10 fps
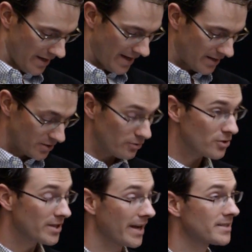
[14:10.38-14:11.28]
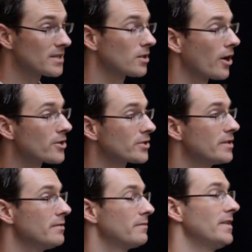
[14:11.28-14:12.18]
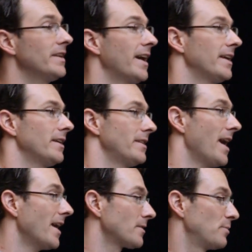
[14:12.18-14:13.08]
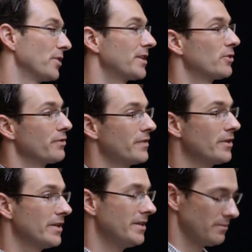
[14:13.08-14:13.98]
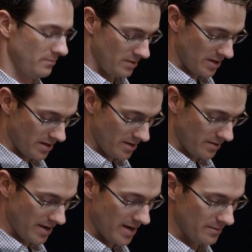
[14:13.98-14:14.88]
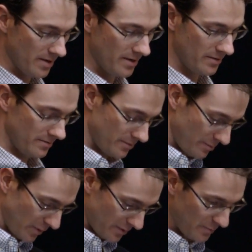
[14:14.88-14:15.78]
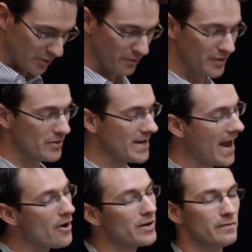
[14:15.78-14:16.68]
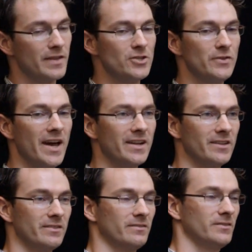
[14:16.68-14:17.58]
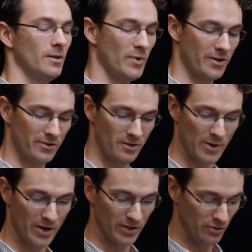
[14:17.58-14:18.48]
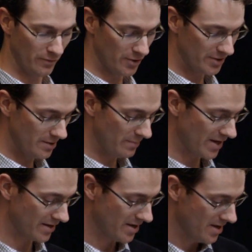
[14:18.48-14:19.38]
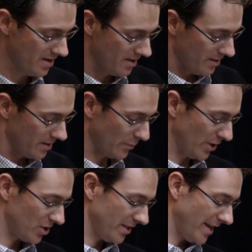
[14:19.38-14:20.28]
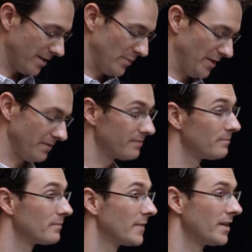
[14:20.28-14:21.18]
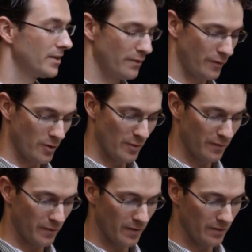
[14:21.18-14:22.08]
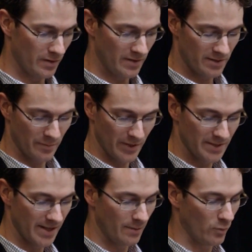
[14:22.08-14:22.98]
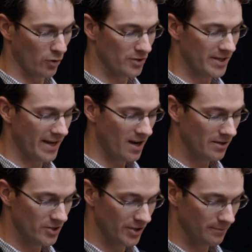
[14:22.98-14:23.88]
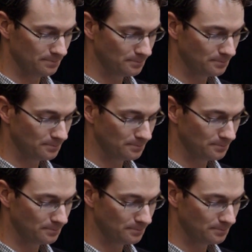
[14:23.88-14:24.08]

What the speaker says: And social science has largely vindicated not political theory, as the political theory narrative that you get in a modern American university, but the British Enlightenment in the form of disciplines like moral psychology.